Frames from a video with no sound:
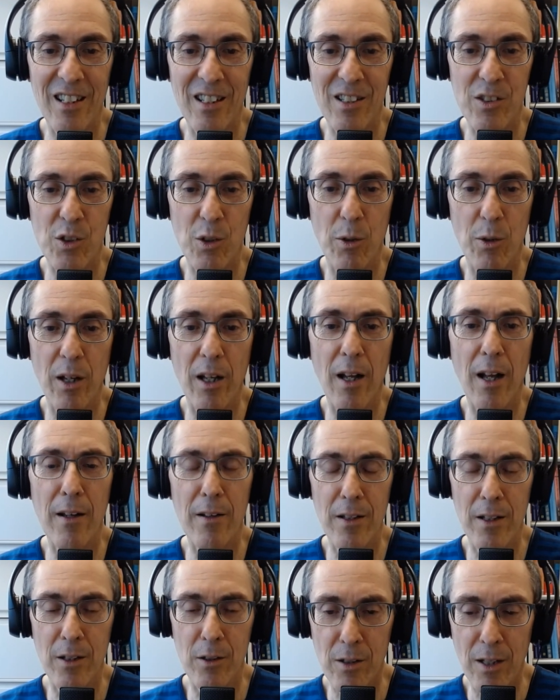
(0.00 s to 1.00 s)
So I,
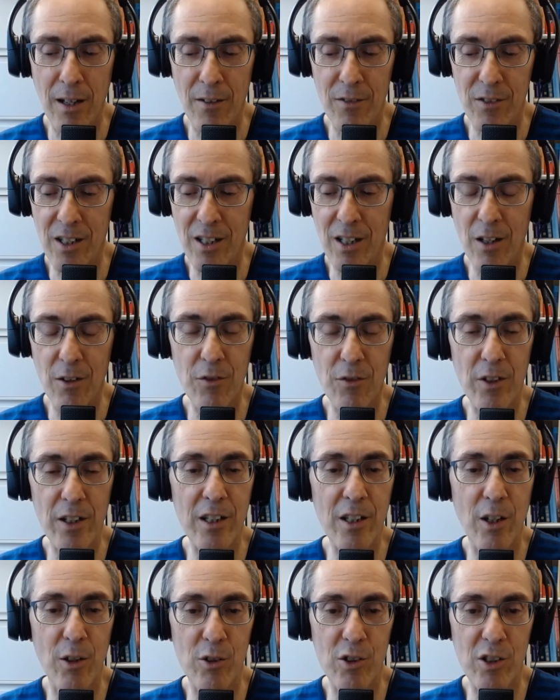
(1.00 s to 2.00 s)
you have to carefully
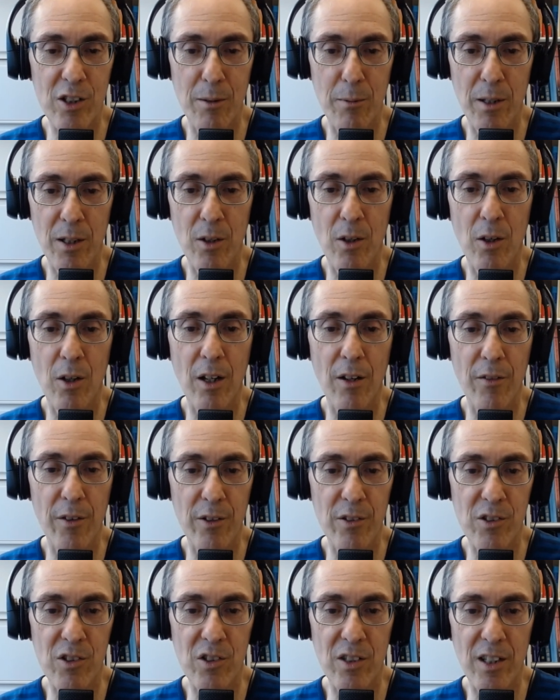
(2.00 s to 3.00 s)
coach them in all of
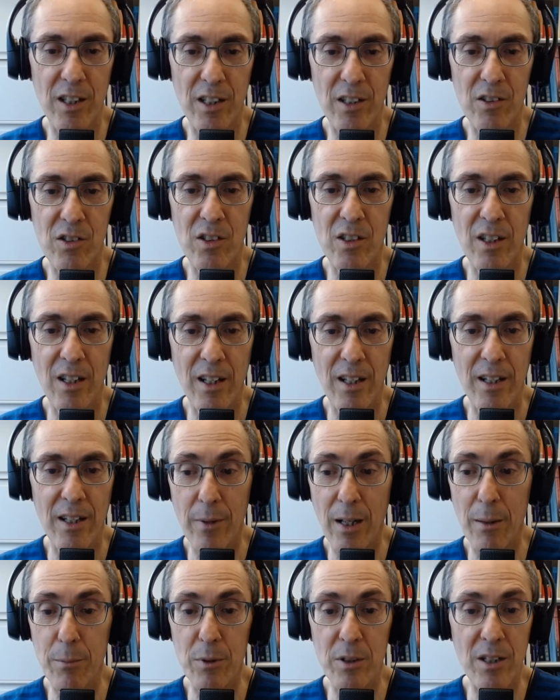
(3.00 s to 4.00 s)
those things.
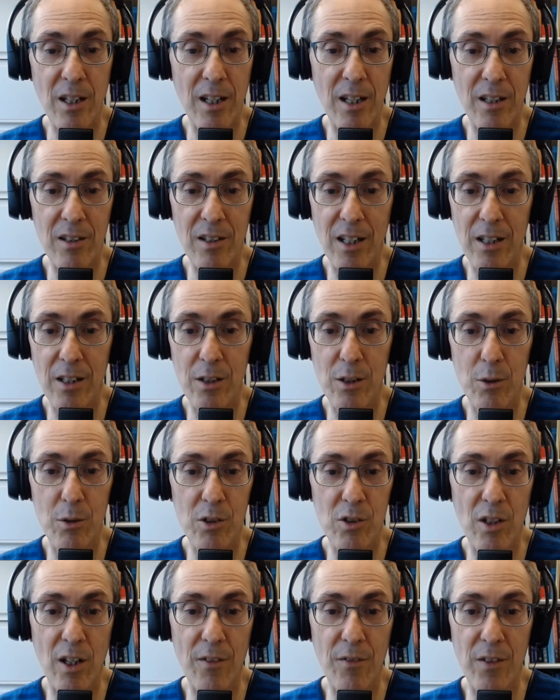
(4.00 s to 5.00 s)
Hypertonic, they can do
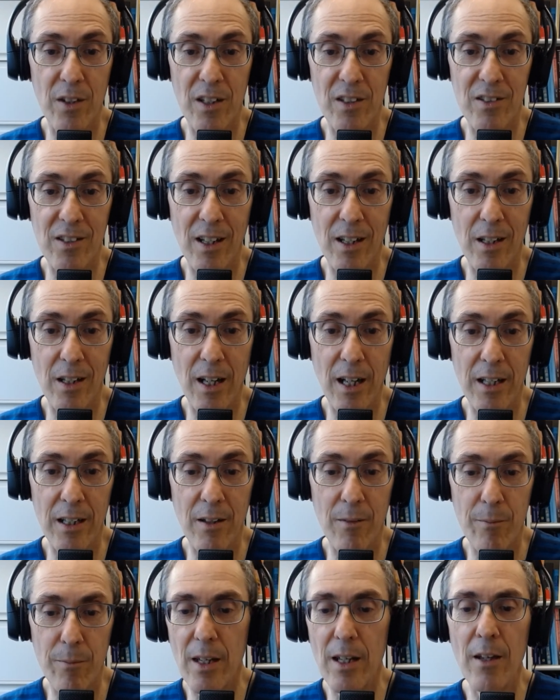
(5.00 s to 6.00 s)
as often as they like.
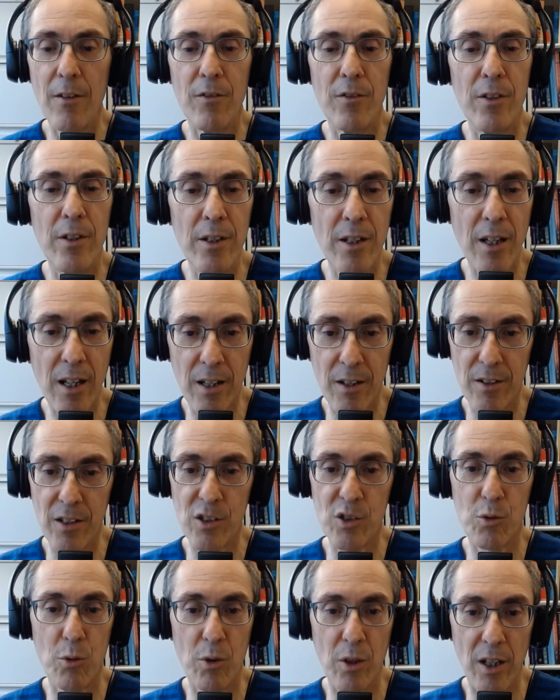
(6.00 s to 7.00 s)
If none of
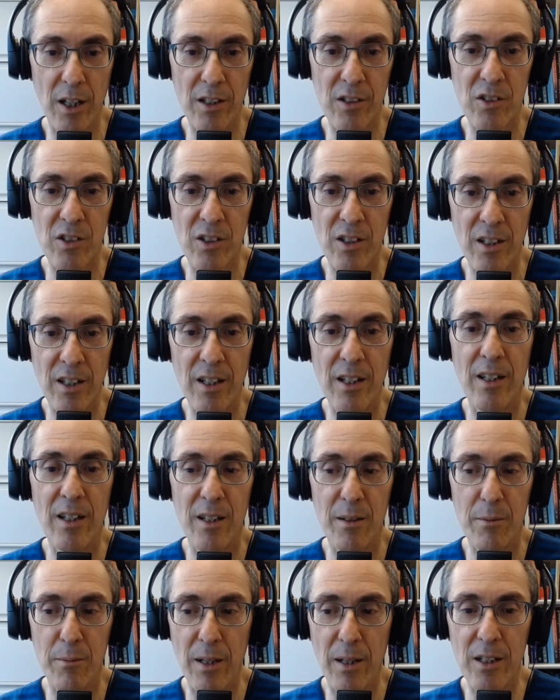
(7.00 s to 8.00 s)
this works,
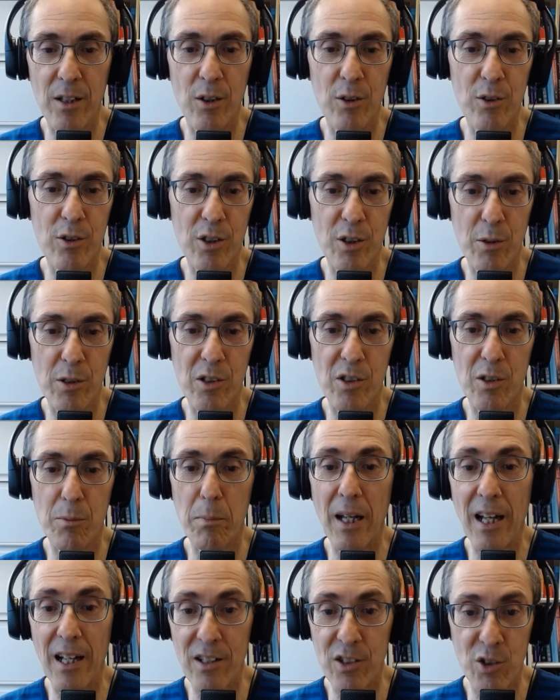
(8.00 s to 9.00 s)
my go to is
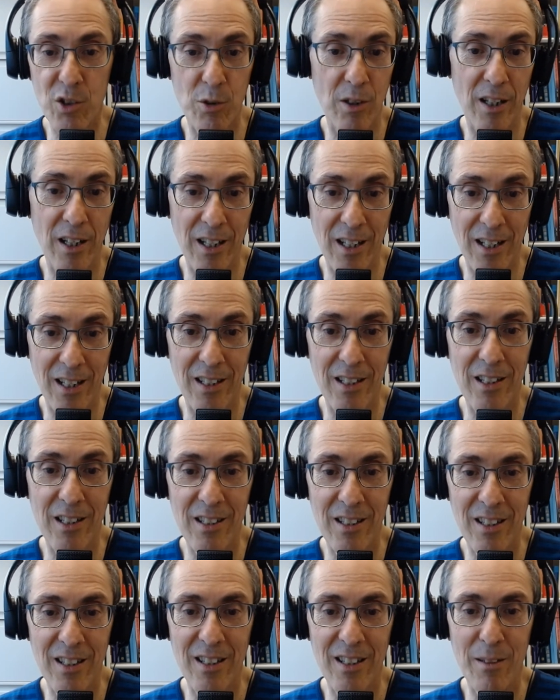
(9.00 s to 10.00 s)
PatulEND
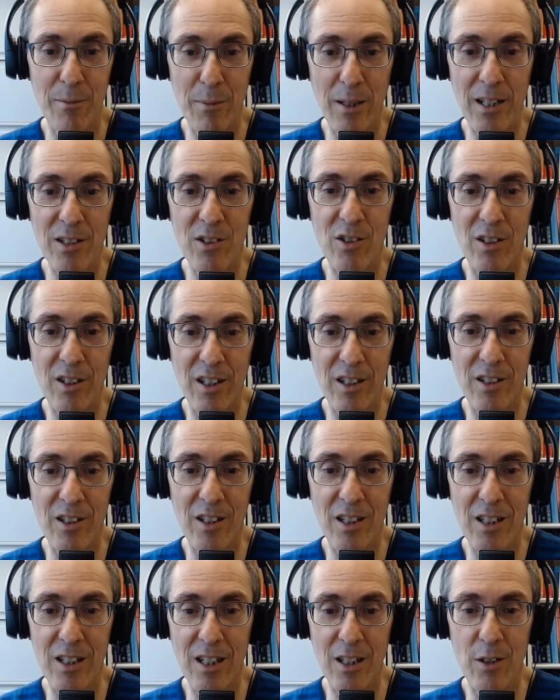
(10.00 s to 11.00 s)
PatulEND you
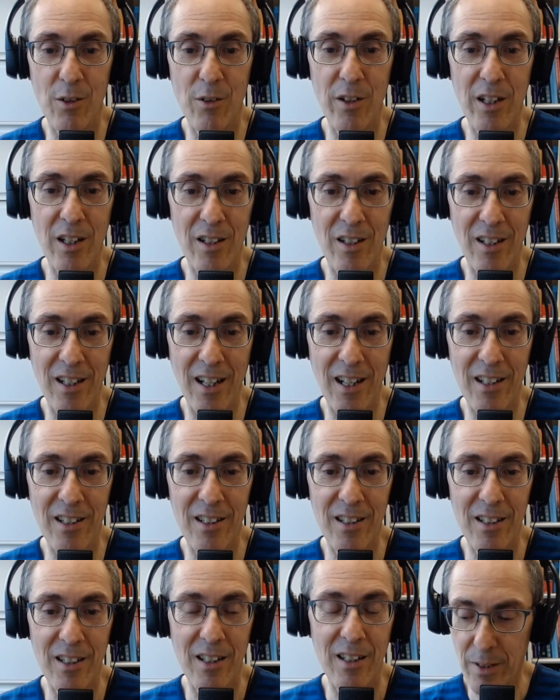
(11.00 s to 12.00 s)
can get over the internet.
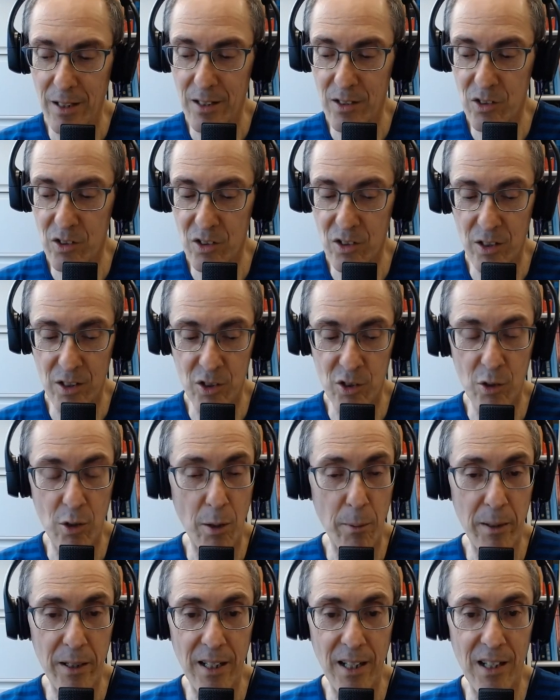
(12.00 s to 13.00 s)
It's
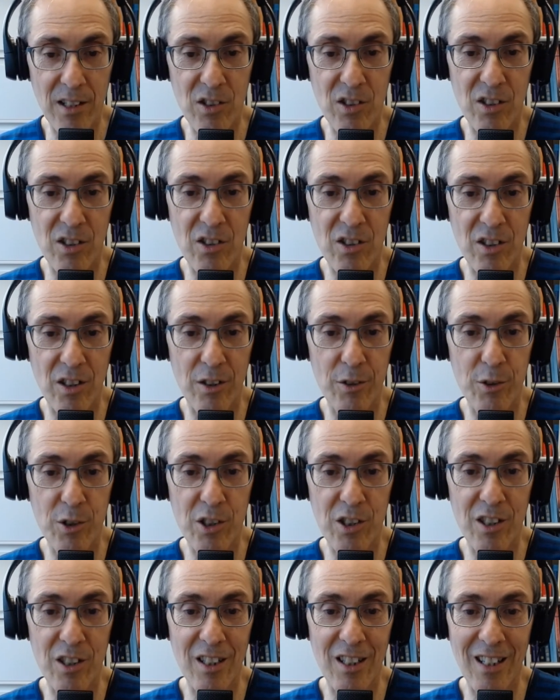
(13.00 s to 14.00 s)
ascorbic acid
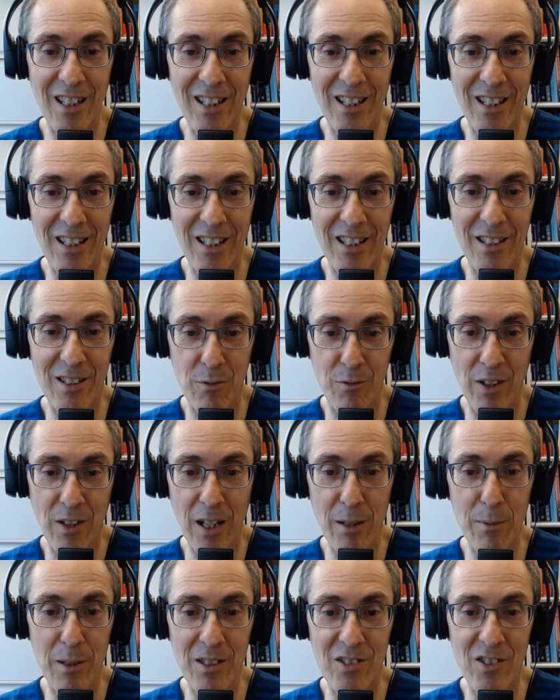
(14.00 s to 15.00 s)
solution, it's
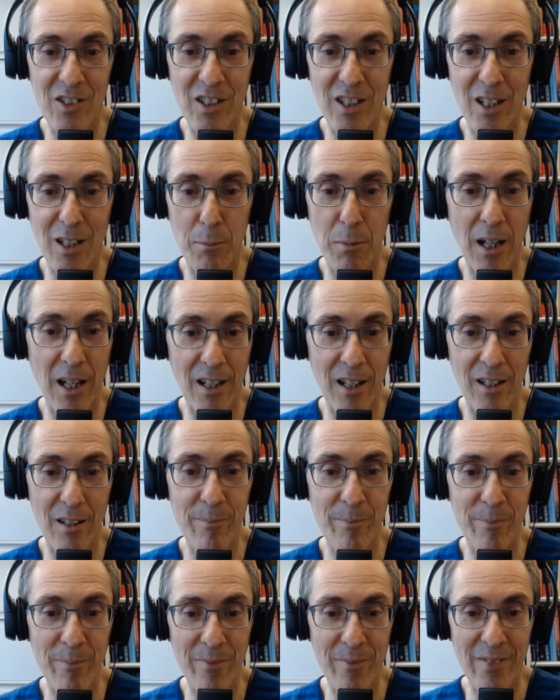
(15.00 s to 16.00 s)
vitamin C in a
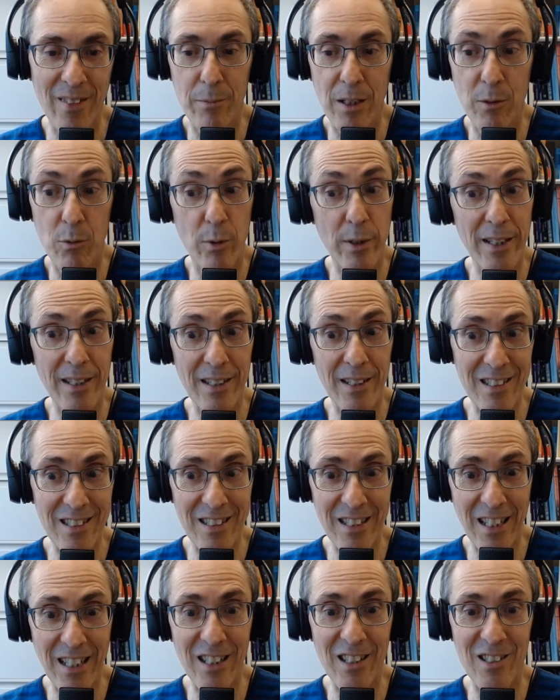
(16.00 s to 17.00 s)
bottle. It really
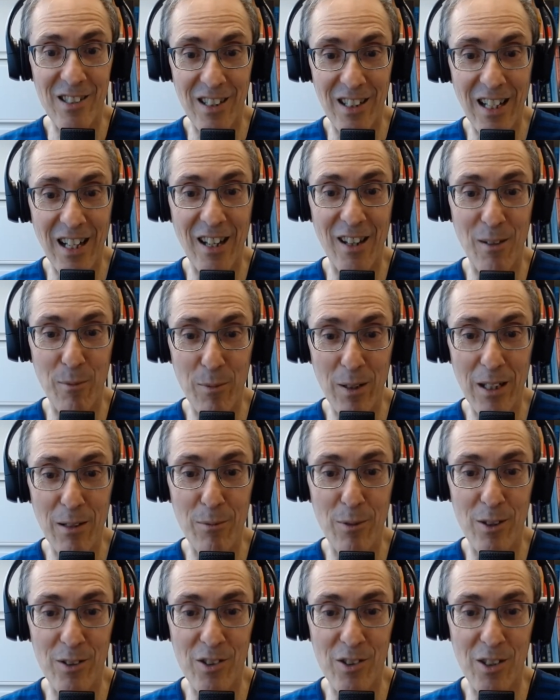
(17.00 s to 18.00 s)
stings a lot of the
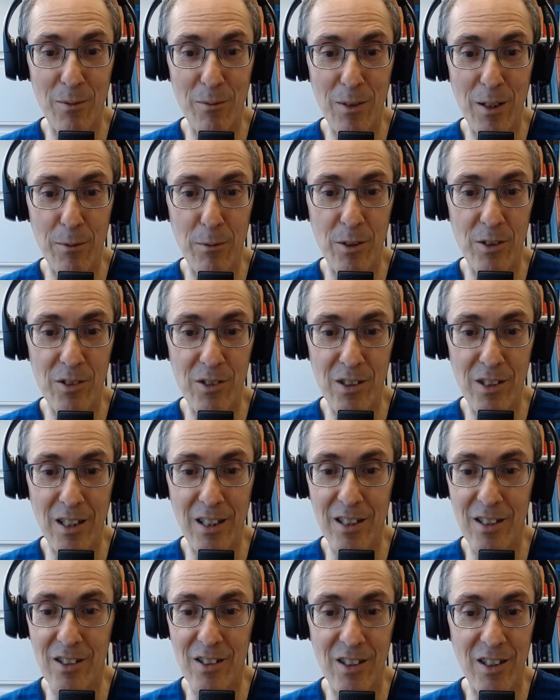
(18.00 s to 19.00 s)
people. Some people say
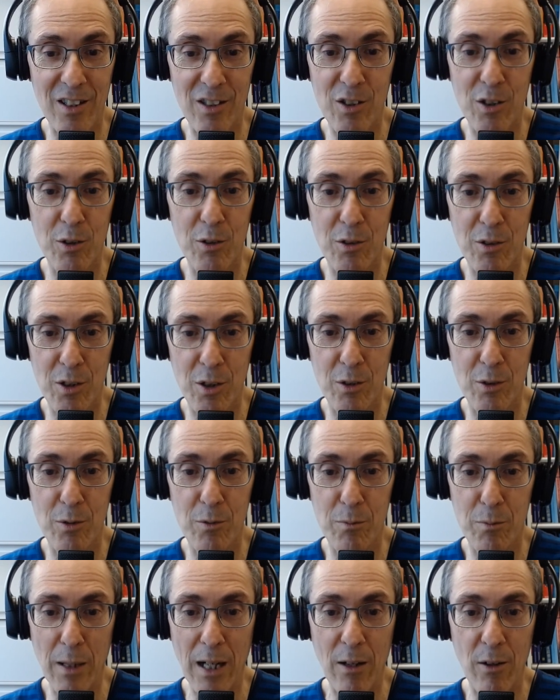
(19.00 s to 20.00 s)
it's uh, too
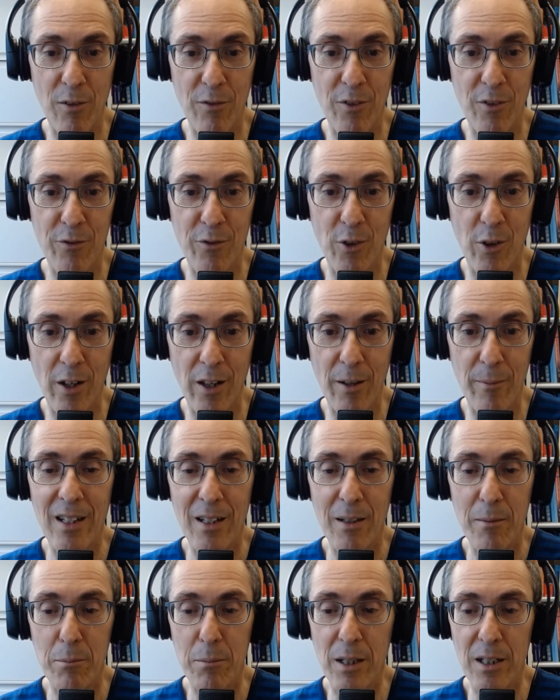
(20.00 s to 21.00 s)
too powerful for them.
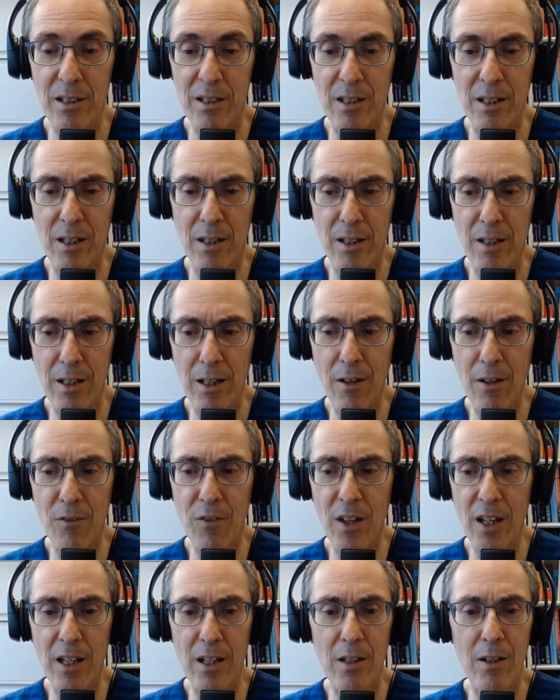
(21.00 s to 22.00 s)
But uh, if
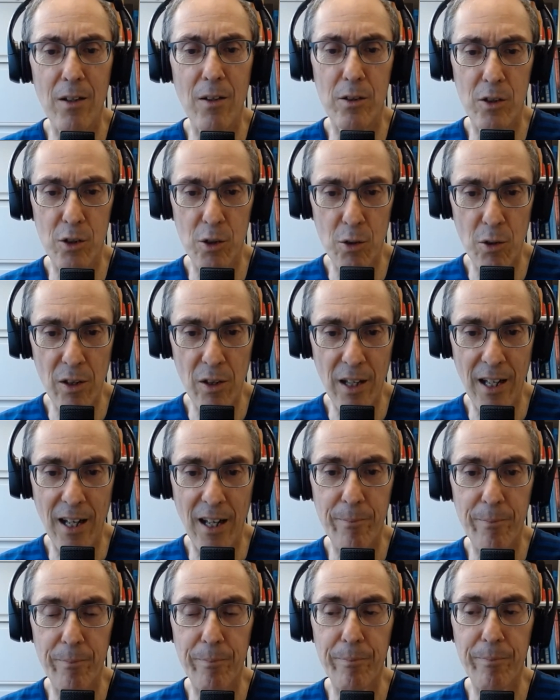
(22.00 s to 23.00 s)
they do
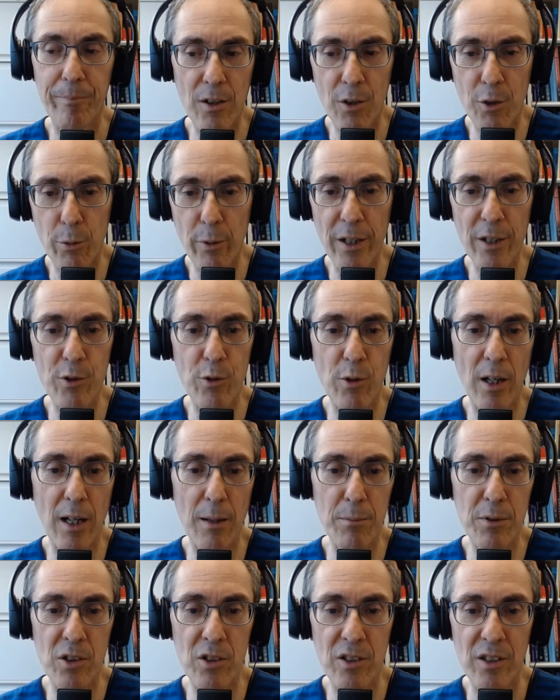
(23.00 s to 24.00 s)
that, three
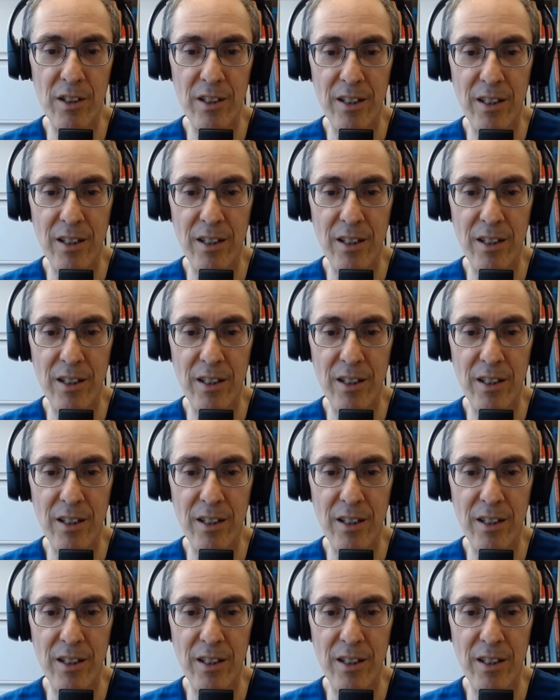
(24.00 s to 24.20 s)
drops,